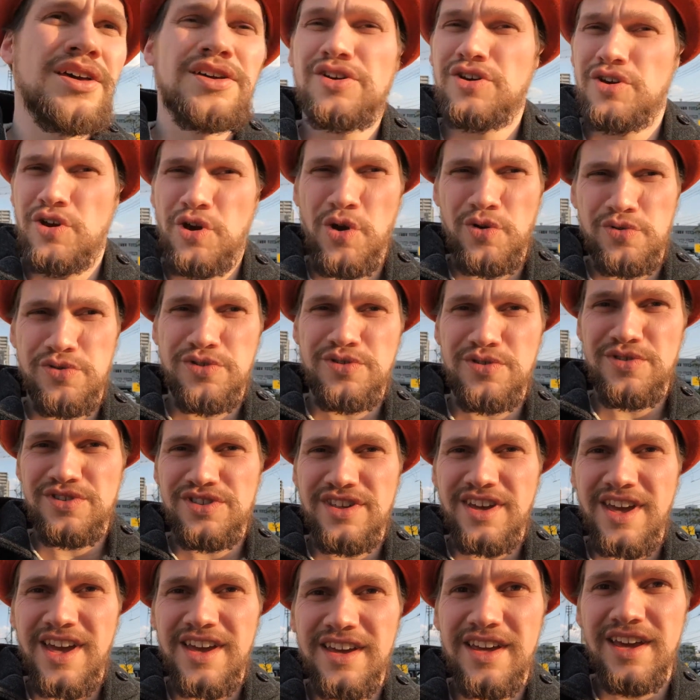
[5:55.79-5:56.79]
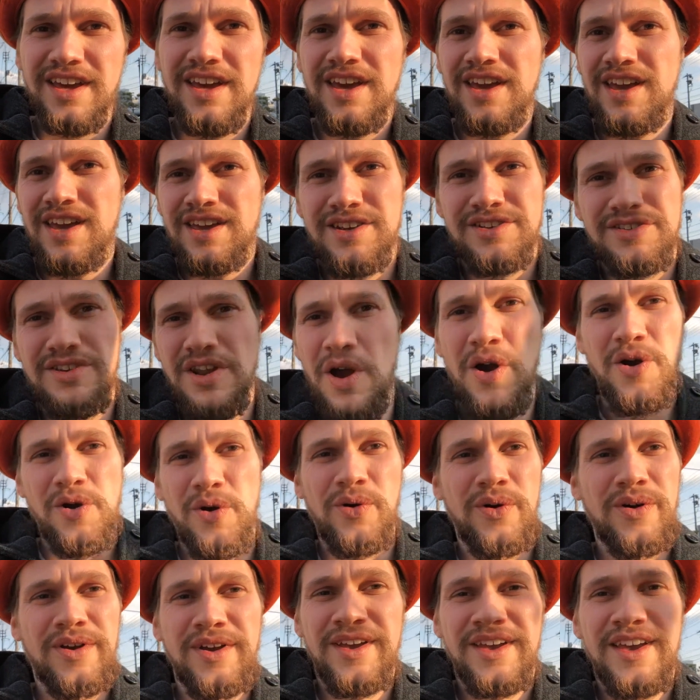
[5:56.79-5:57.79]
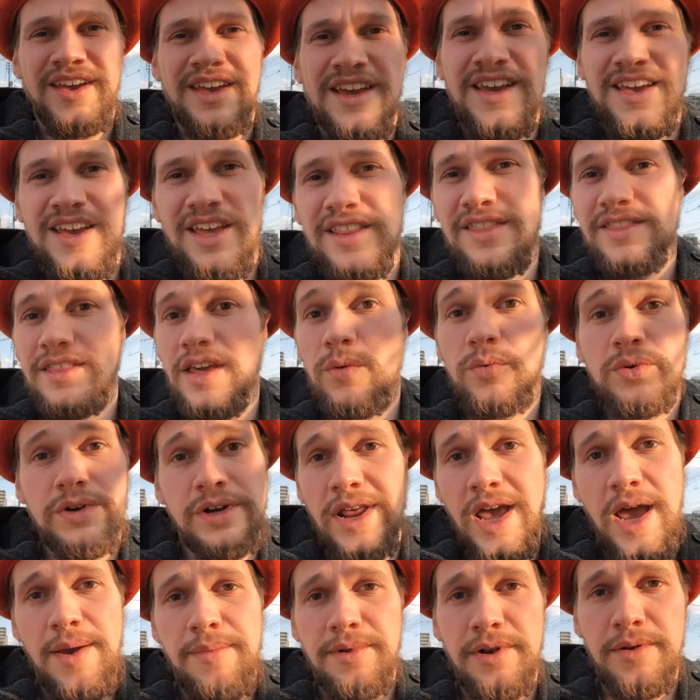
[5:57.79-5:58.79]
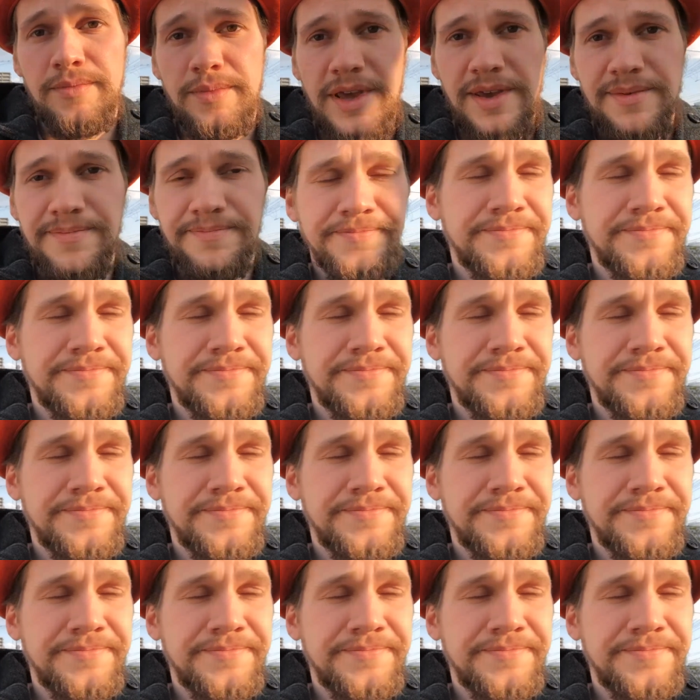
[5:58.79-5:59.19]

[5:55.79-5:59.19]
Culture shock? No, that wouldn't happen to me.